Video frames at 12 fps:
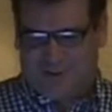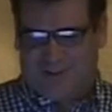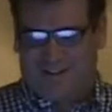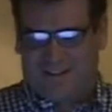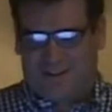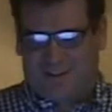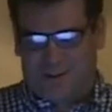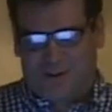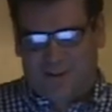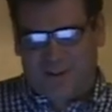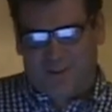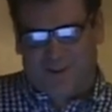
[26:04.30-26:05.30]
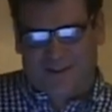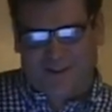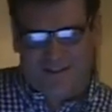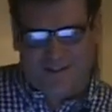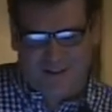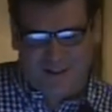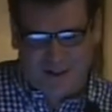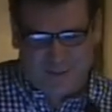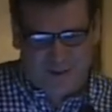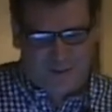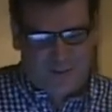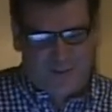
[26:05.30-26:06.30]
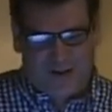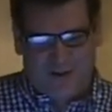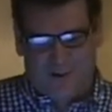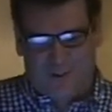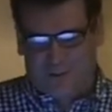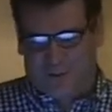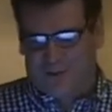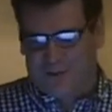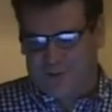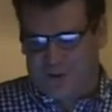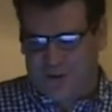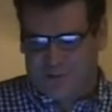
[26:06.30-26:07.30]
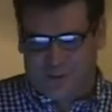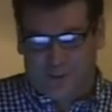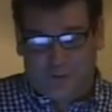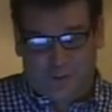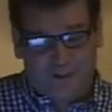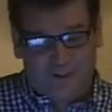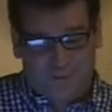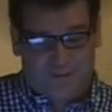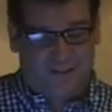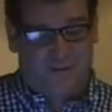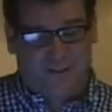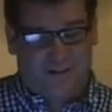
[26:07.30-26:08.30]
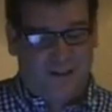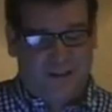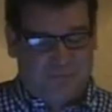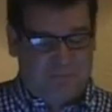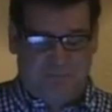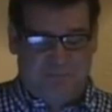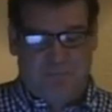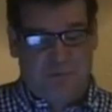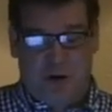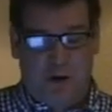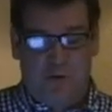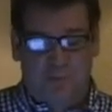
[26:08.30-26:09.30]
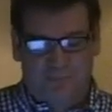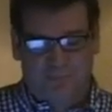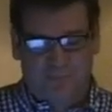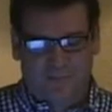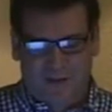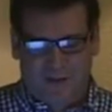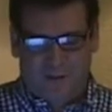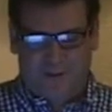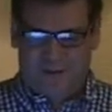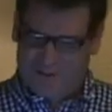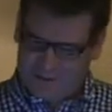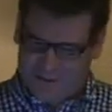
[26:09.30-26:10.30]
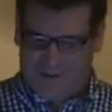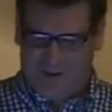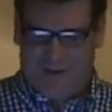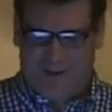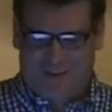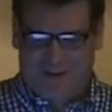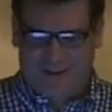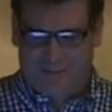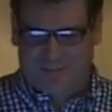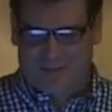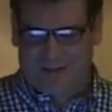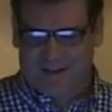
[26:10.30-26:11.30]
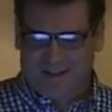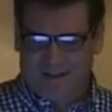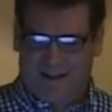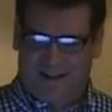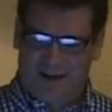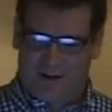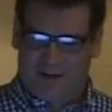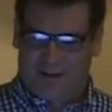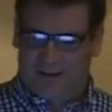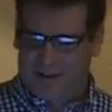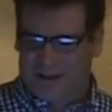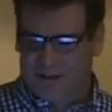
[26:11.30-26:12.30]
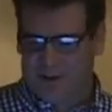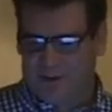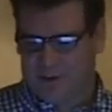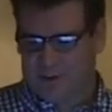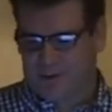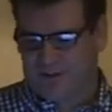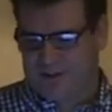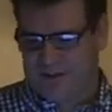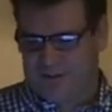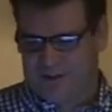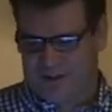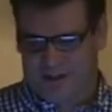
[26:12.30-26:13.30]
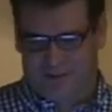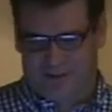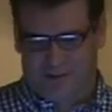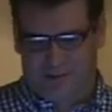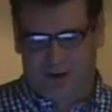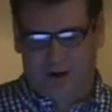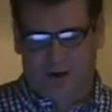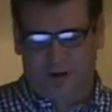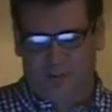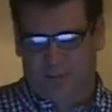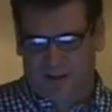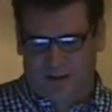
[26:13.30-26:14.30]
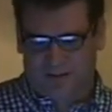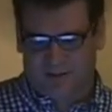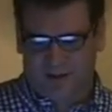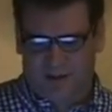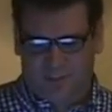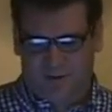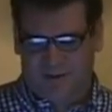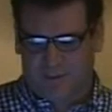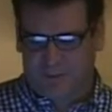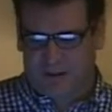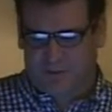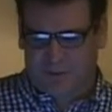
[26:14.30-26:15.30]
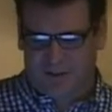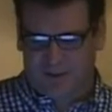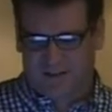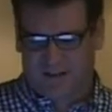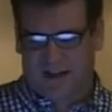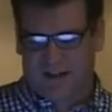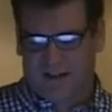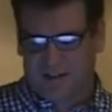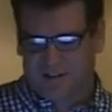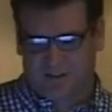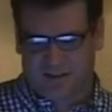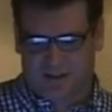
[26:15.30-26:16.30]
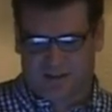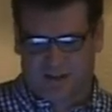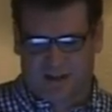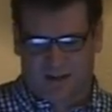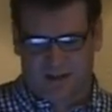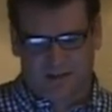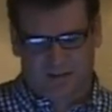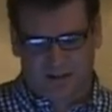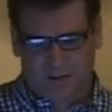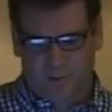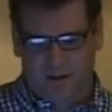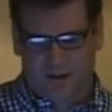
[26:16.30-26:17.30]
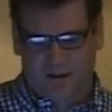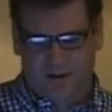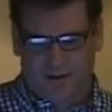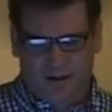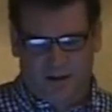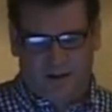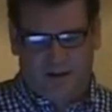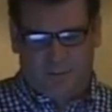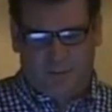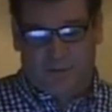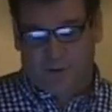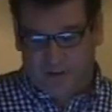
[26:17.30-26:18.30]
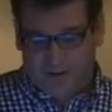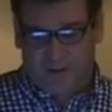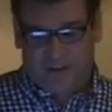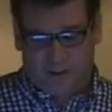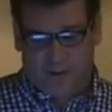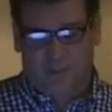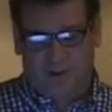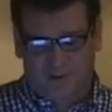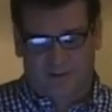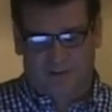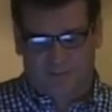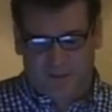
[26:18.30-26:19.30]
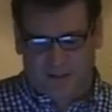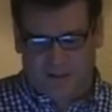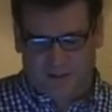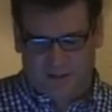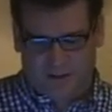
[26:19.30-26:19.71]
says, is there anything about the kids at Gen M that remind you of your friends specifically? No. What's so different about them? Like how they think about girls and everything, that they're not all meat. But some of my friends, yeah, they just think that. Just think what? My friends think that they're pieces of meat.